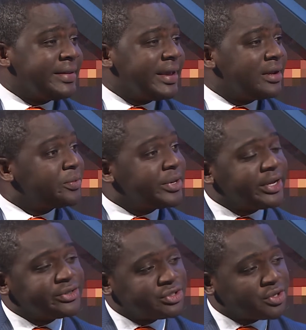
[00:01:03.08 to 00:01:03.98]
and we
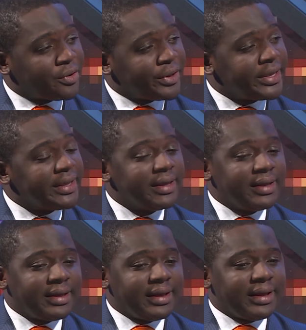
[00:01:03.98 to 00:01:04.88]
enjoy.
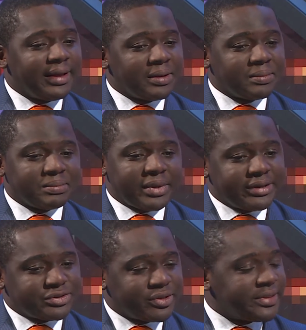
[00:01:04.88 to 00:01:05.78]

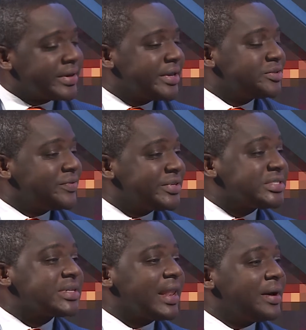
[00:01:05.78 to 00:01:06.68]
So in the case of
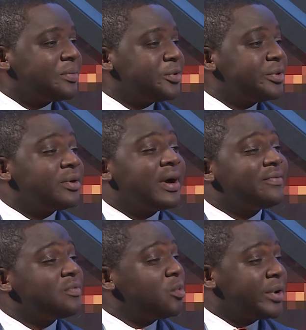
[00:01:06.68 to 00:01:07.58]
Islam, we don't
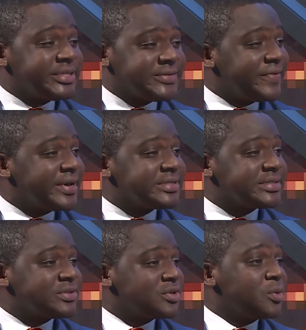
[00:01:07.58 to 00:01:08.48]
have wet
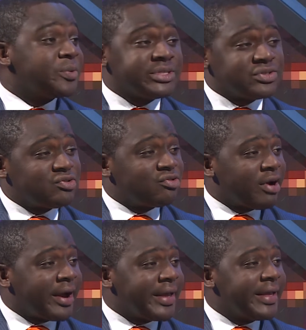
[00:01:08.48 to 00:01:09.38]
fast, it's always
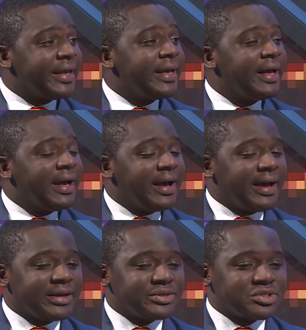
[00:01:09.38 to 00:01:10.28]
dry.
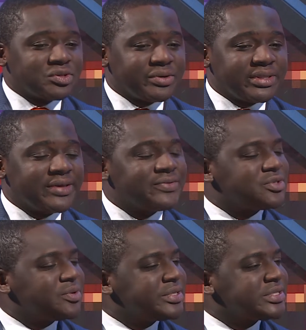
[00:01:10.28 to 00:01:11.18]
So it
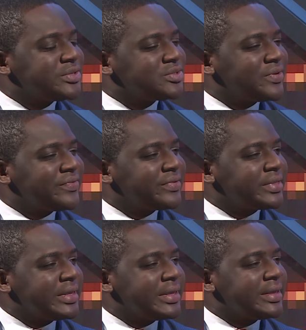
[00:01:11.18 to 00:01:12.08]
gives you a sense of the